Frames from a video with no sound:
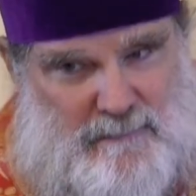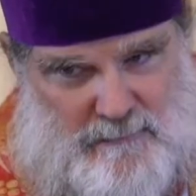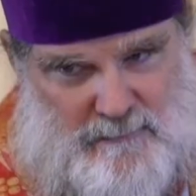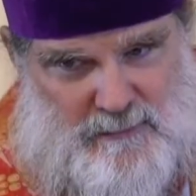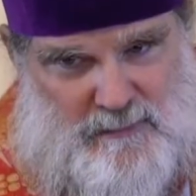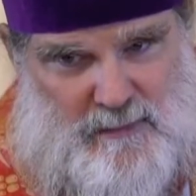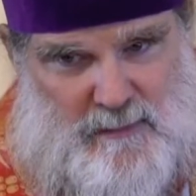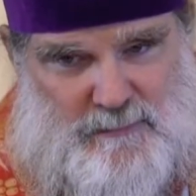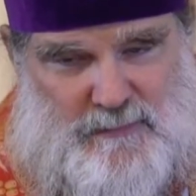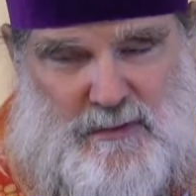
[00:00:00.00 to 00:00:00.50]

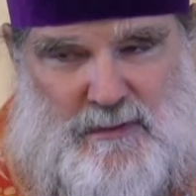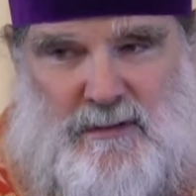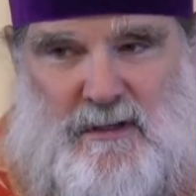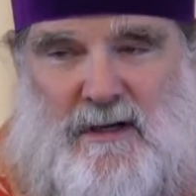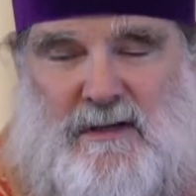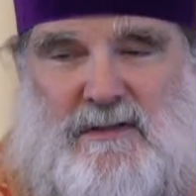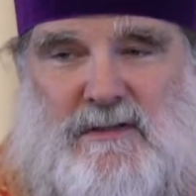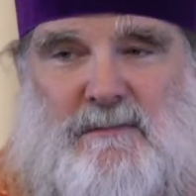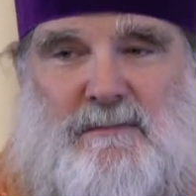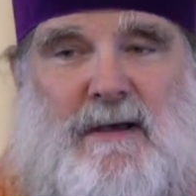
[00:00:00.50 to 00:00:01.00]
Scripture
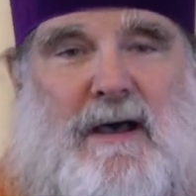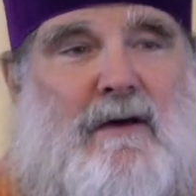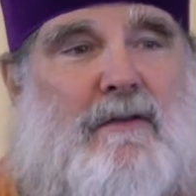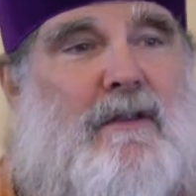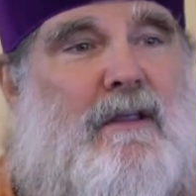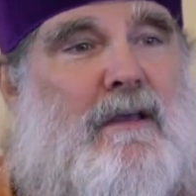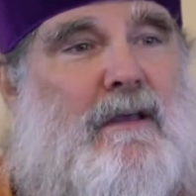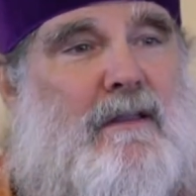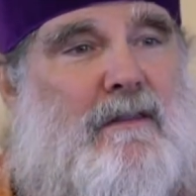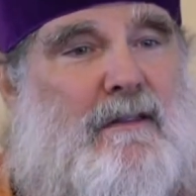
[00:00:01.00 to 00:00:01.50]
talks
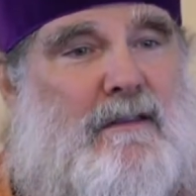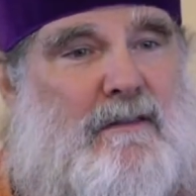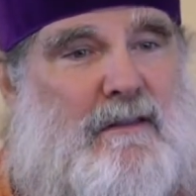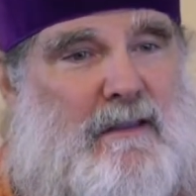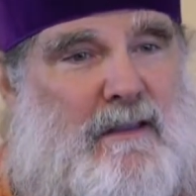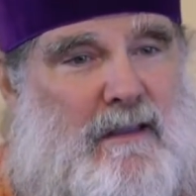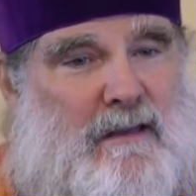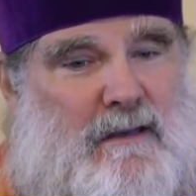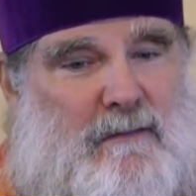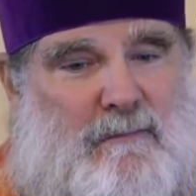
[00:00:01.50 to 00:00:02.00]
about that the
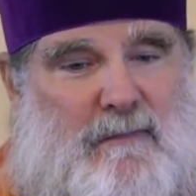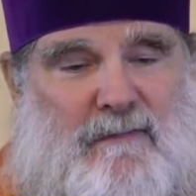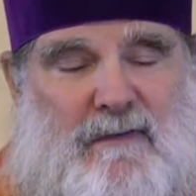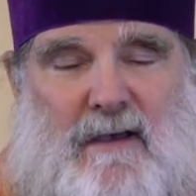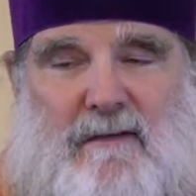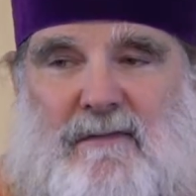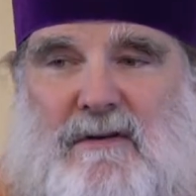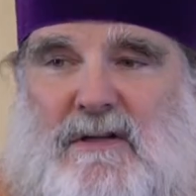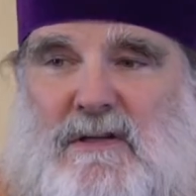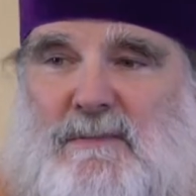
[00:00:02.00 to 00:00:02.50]
kingdom of
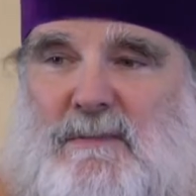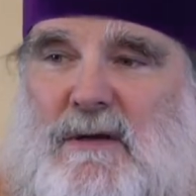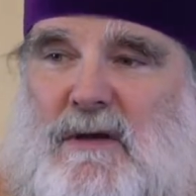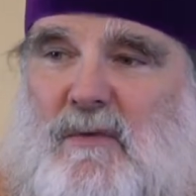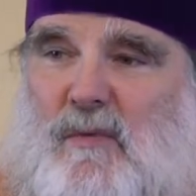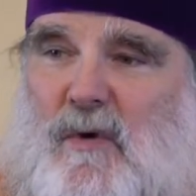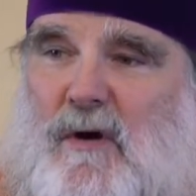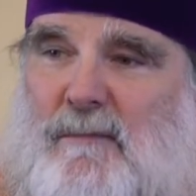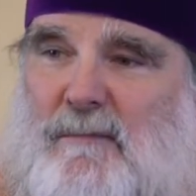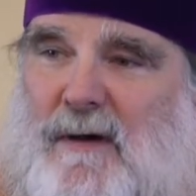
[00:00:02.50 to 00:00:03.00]
heaven is
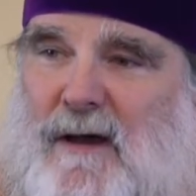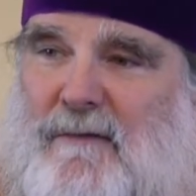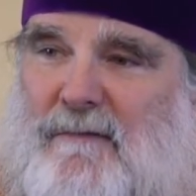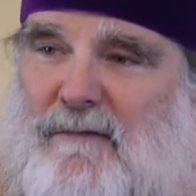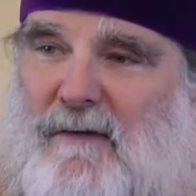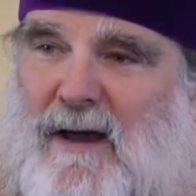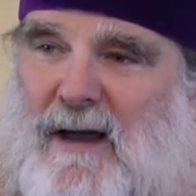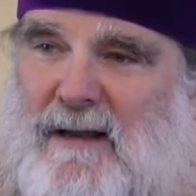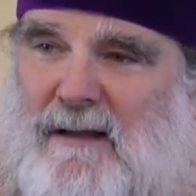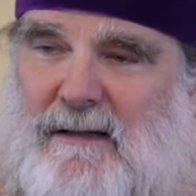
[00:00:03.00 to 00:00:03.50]
being won by
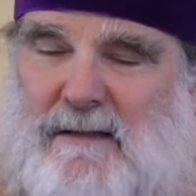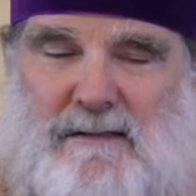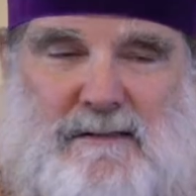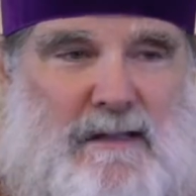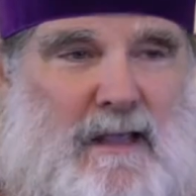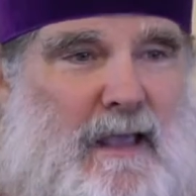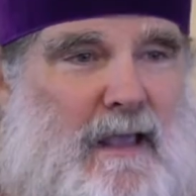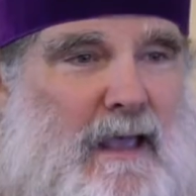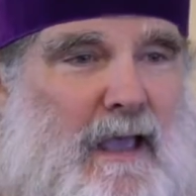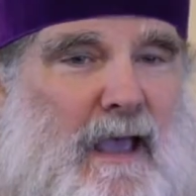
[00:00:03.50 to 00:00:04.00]
violence,
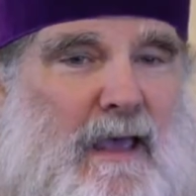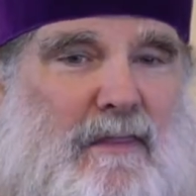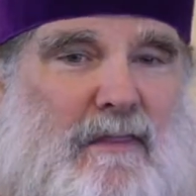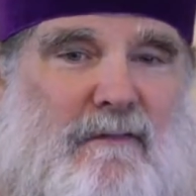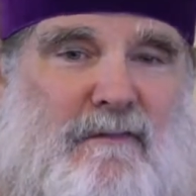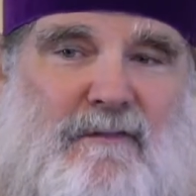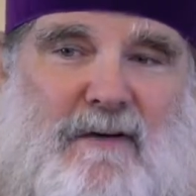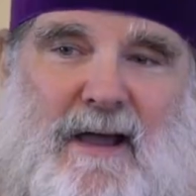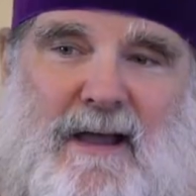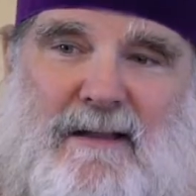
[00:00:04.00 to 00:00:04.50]
and the
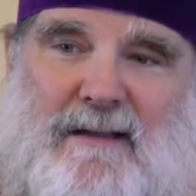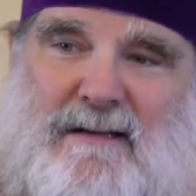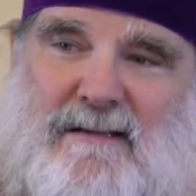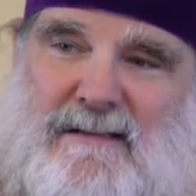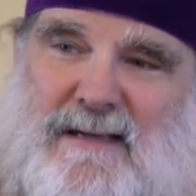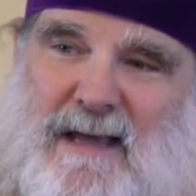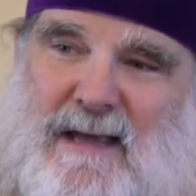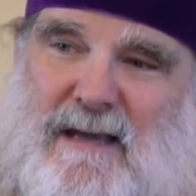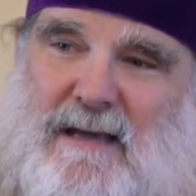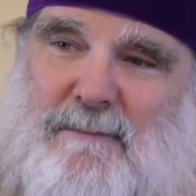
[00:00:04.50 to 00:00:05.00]
violent
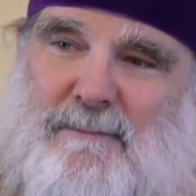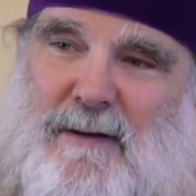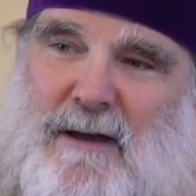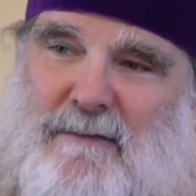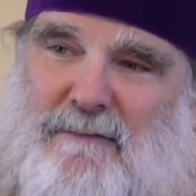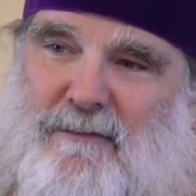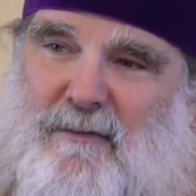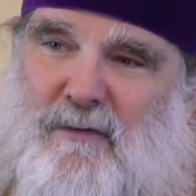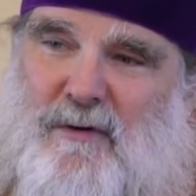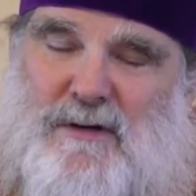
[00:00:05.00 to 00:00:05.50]
take it by
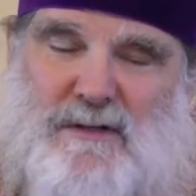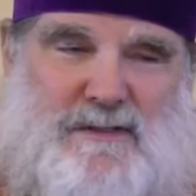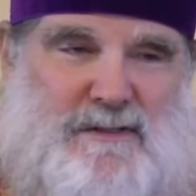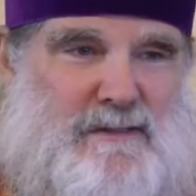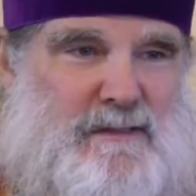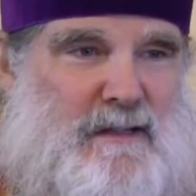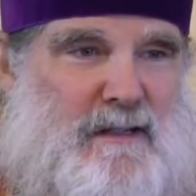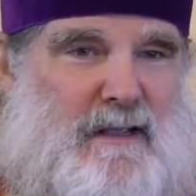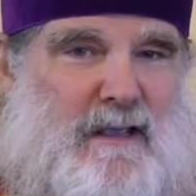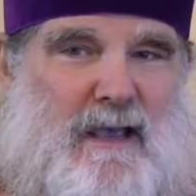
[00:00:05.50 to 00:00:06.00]

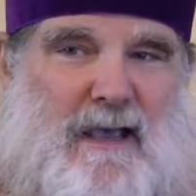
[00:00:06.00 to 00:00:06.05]
force.